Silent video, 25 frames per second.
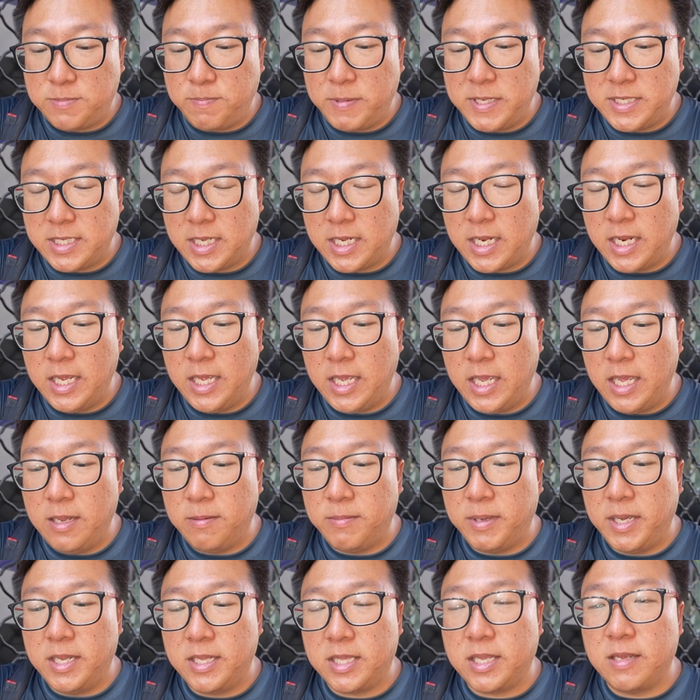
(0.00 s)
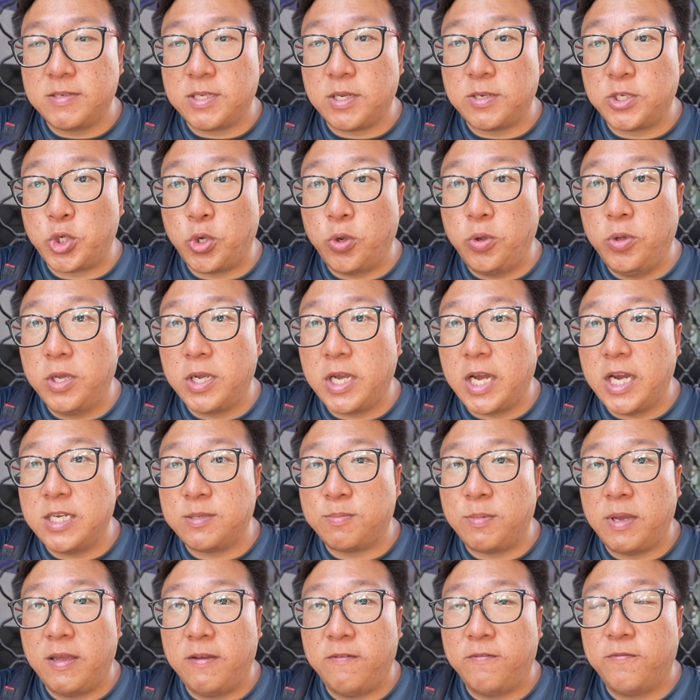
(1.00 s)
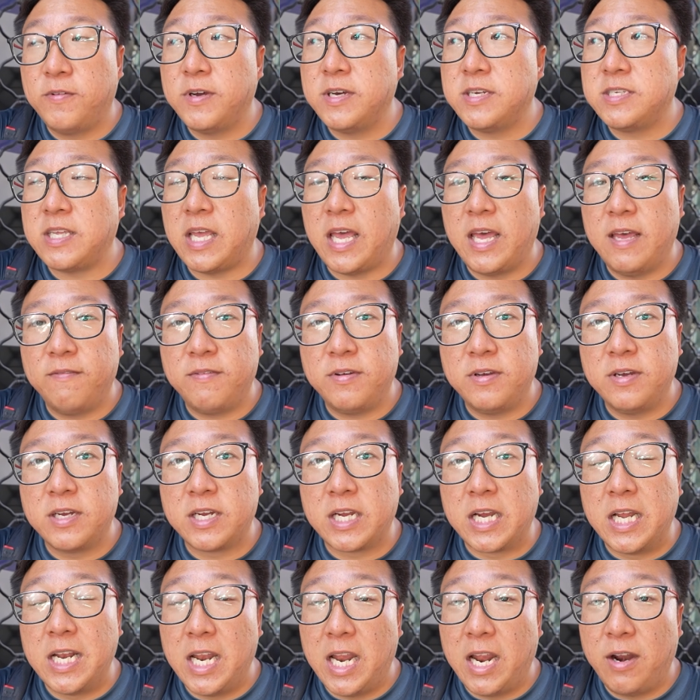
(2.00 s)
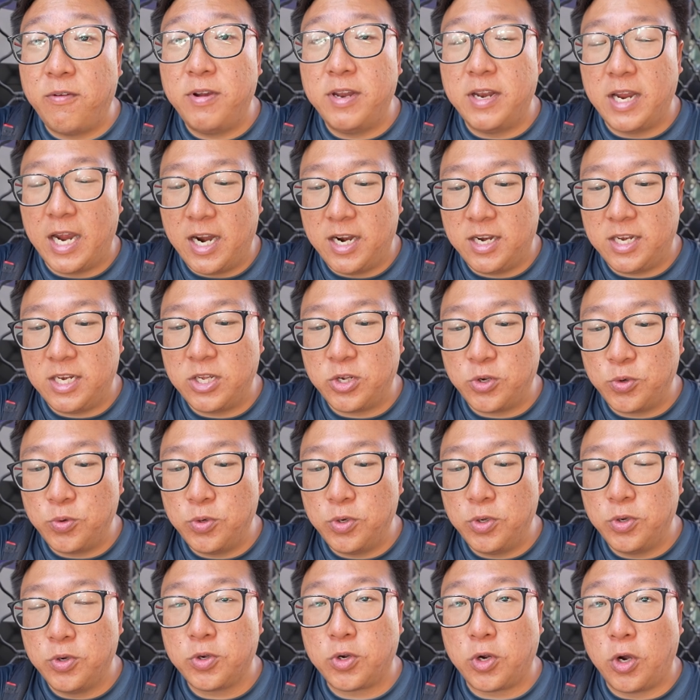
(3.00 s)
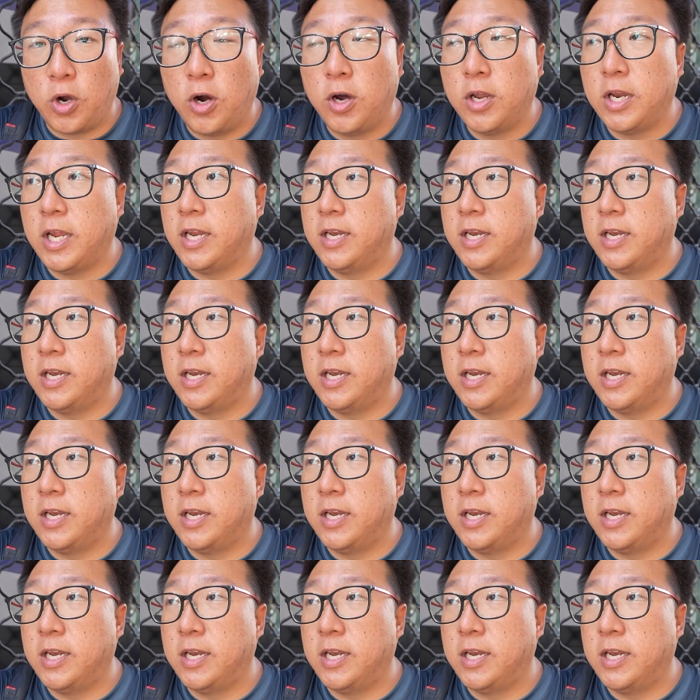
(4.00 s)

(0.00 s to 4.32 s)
basically it, man, in terms of showing you guys my first ever Galarian Articuno caught.